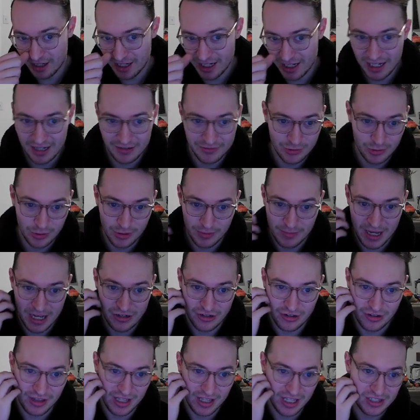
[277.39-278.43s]
I have to
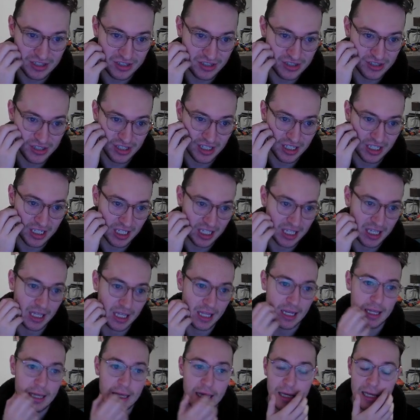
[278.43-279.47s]
imagine that's just going to get
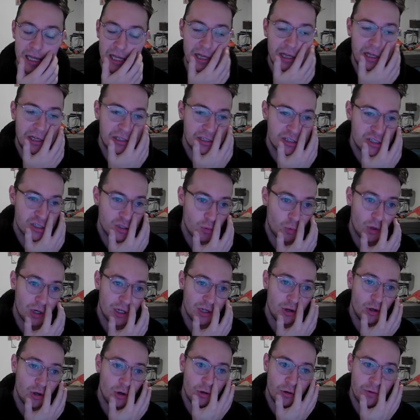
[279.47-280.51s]

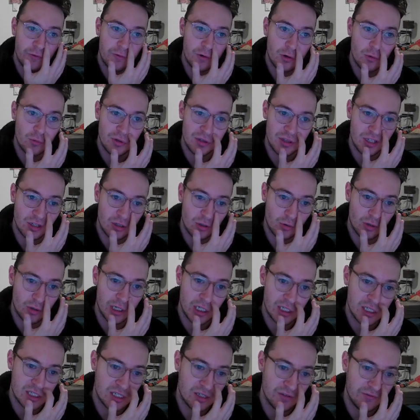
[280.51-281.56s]
swung over with the
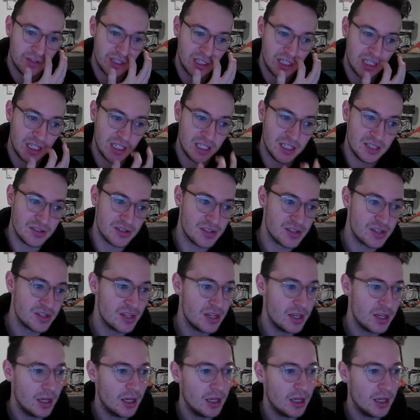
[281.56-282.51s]
greatest of ease.